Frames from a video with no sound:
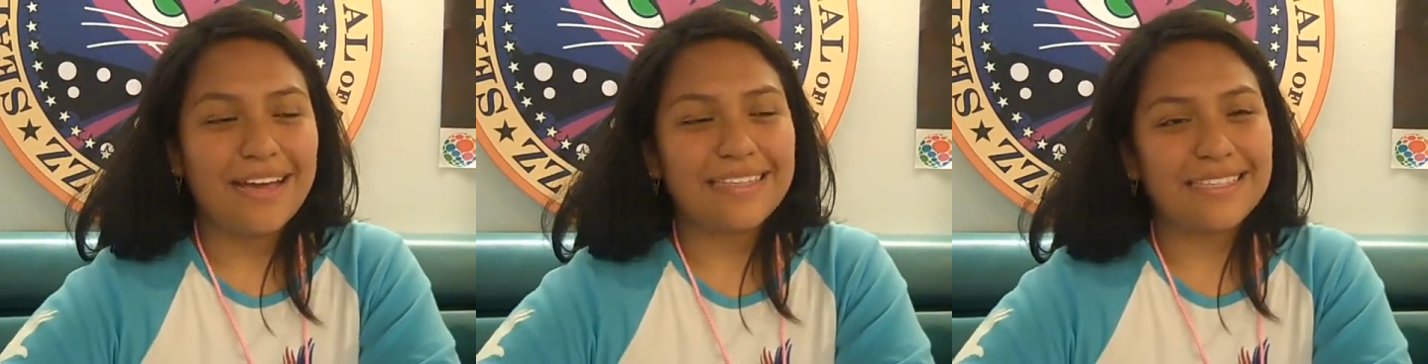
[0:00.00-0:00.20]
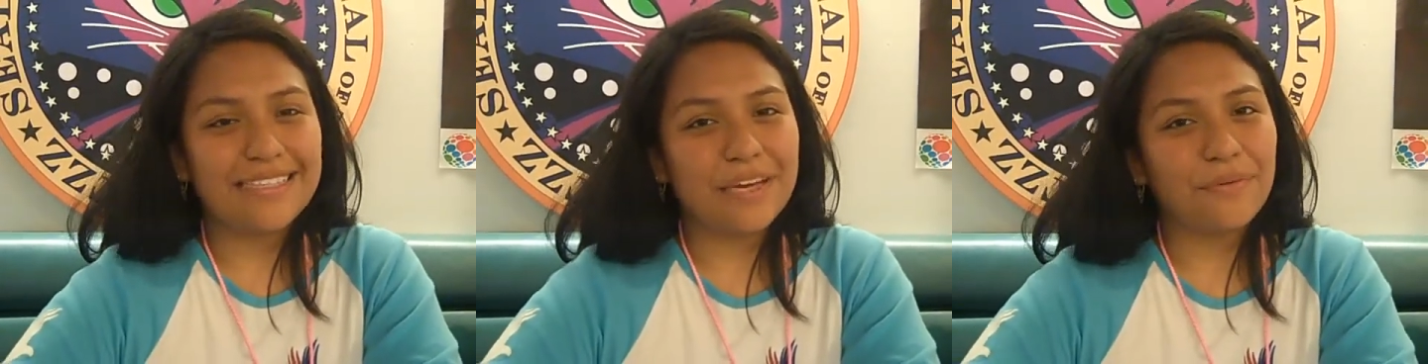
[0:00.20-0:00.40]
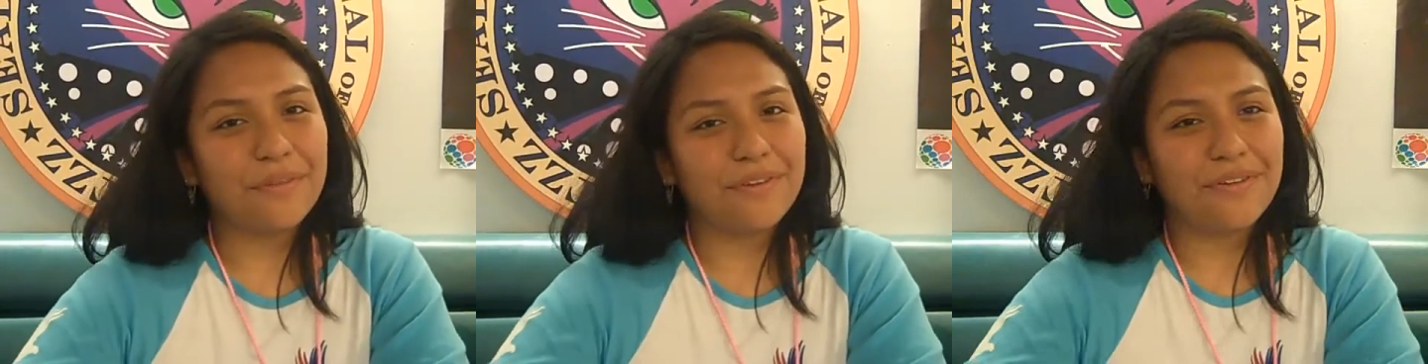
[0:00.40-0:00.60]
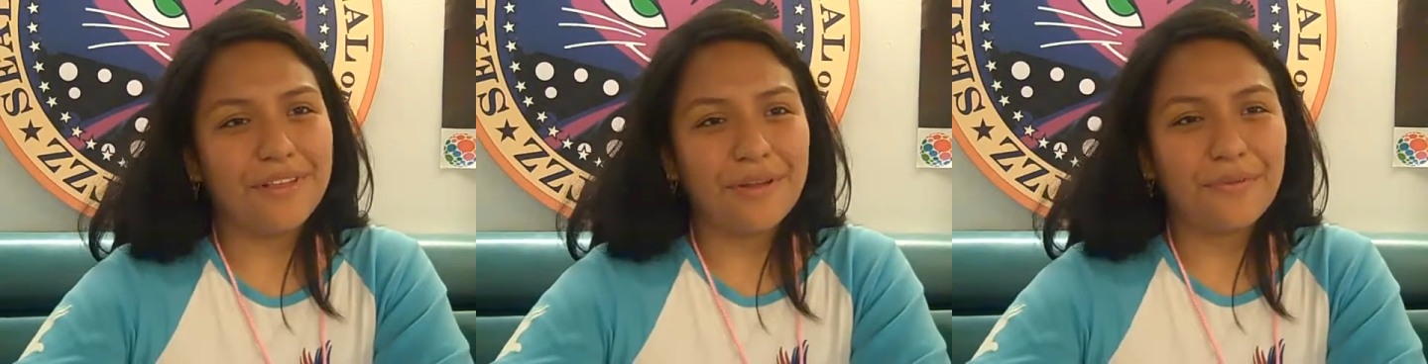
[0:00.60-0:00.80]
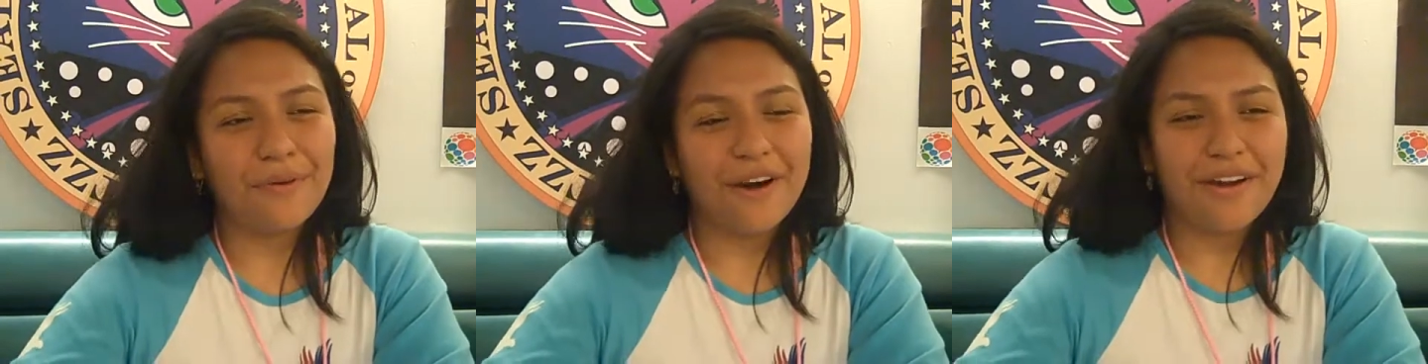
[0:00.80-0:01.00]
as I said, with the
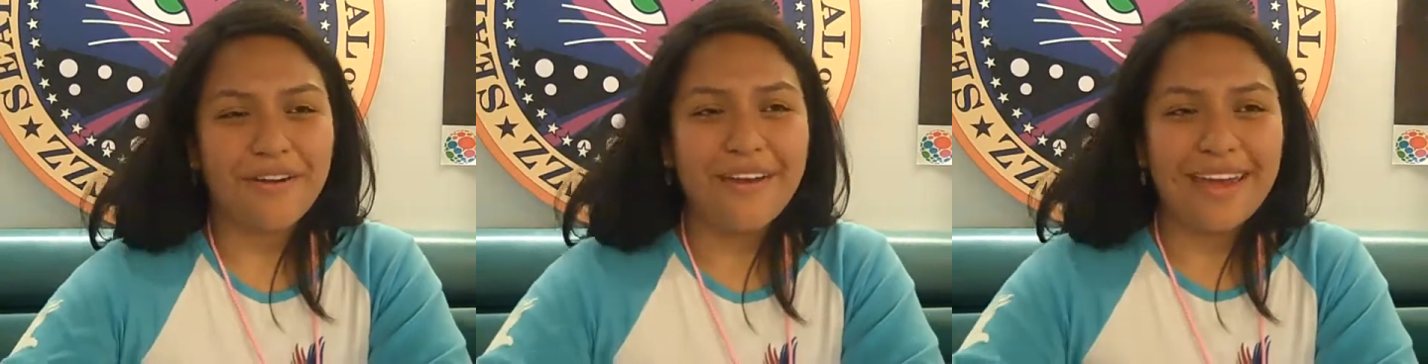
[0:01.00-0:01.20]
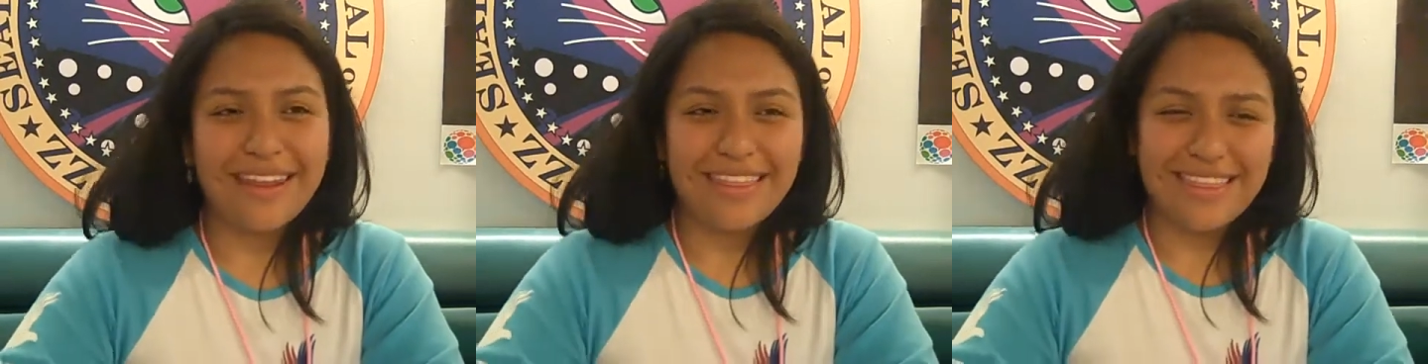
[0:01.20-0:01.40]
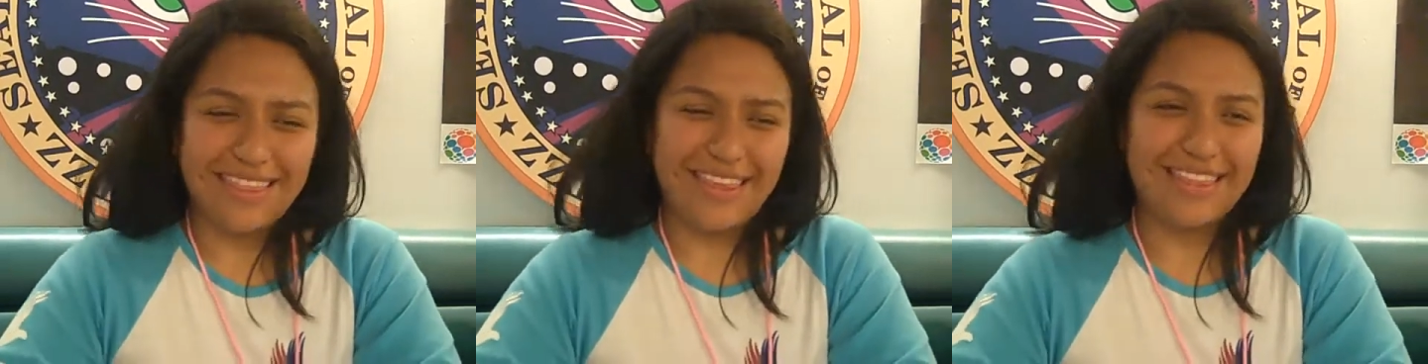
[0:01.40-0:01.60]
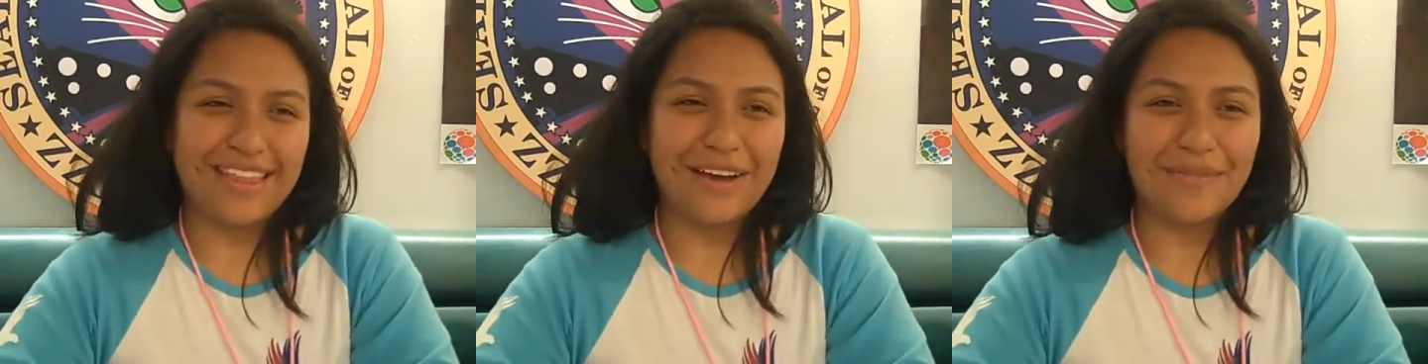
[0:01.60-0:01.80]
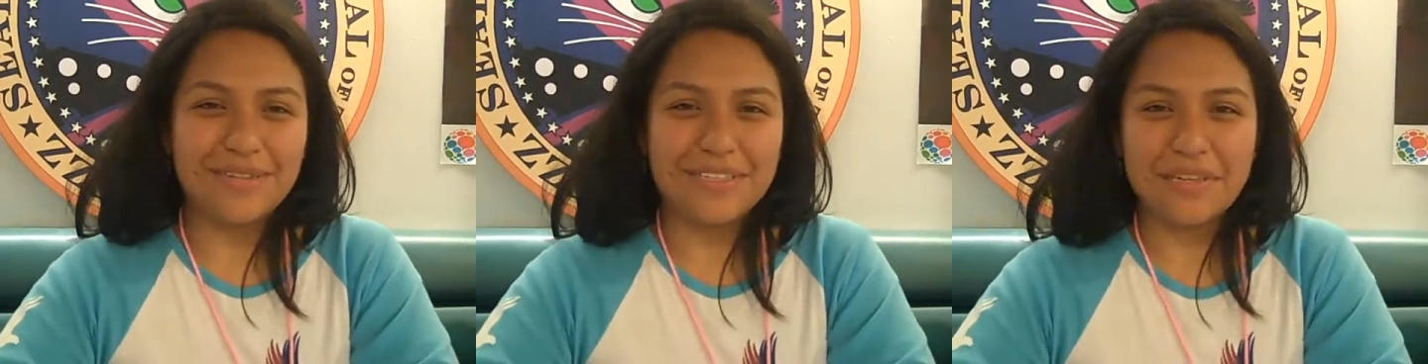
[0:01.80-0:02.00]
clean water, I didn't think
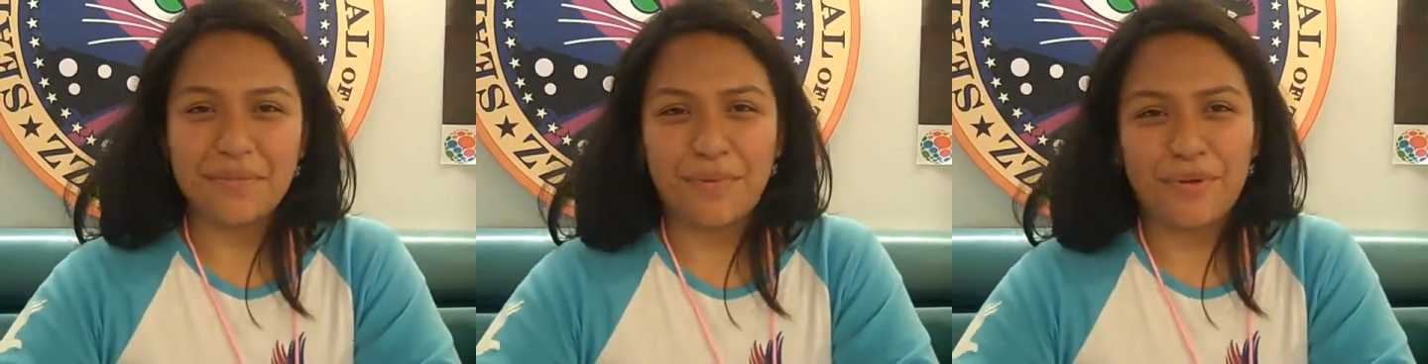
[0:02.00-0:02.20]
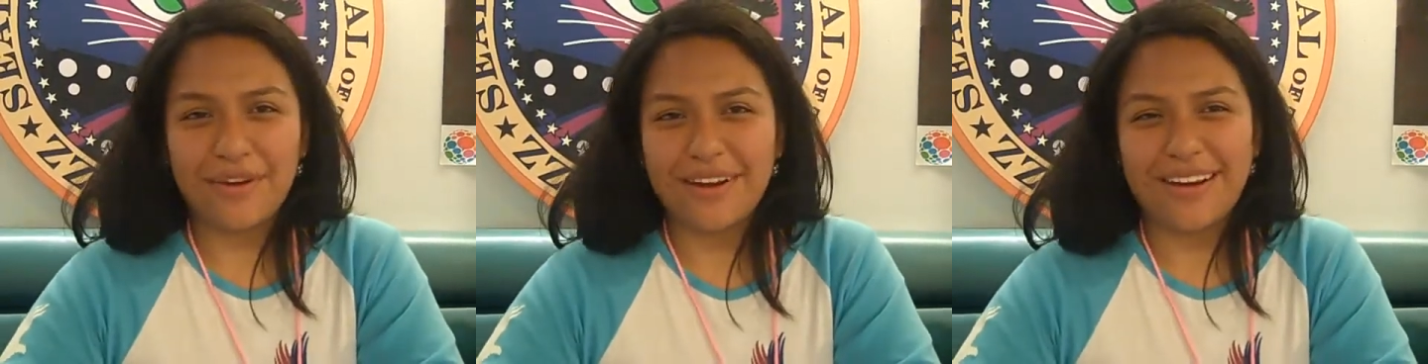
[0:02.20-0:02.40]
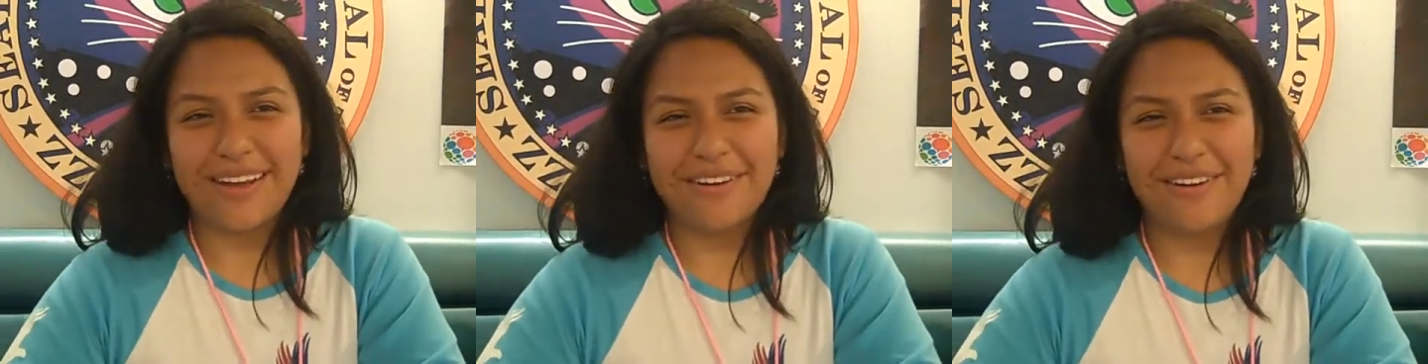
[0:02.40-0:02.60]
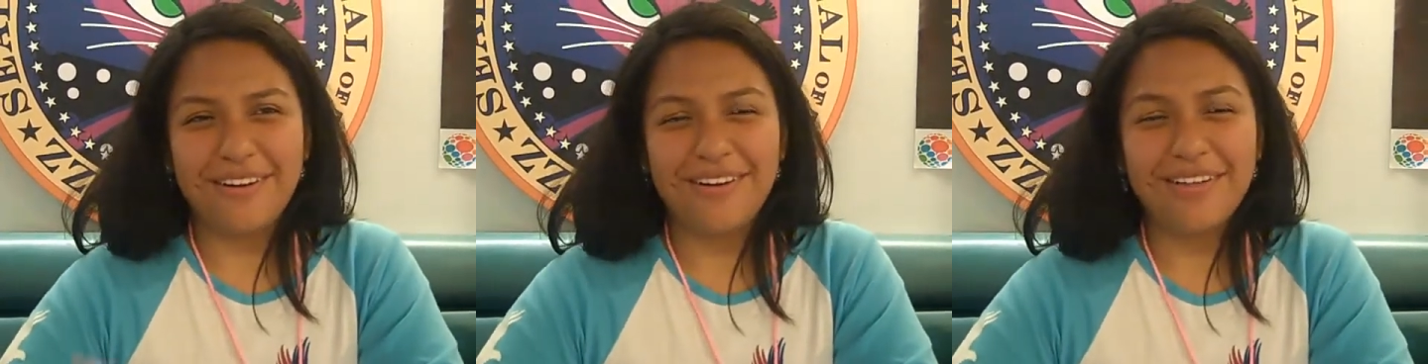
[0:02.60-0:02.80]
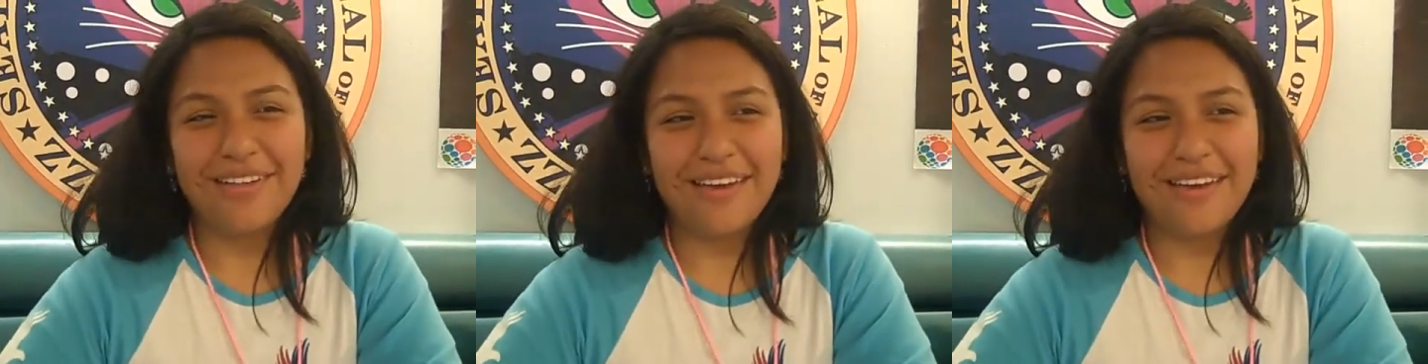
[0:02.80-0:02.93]
that was important at all.